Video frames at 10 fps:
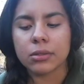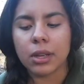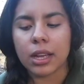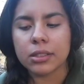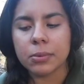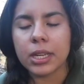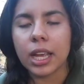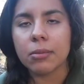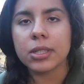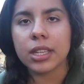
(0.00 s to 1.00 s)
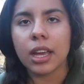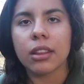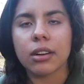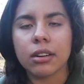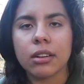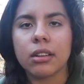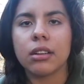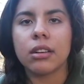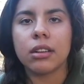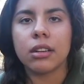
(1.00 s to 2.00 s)
As we came together,
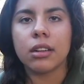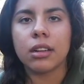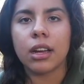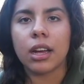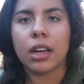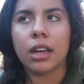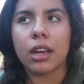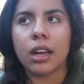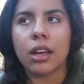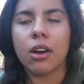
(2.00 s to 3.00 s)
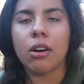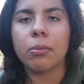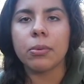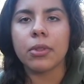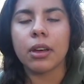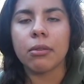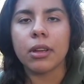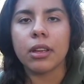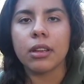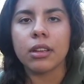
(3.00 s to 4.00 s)
I hope that
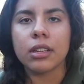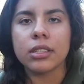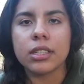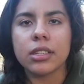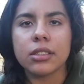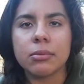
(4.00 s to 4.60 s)
we continue to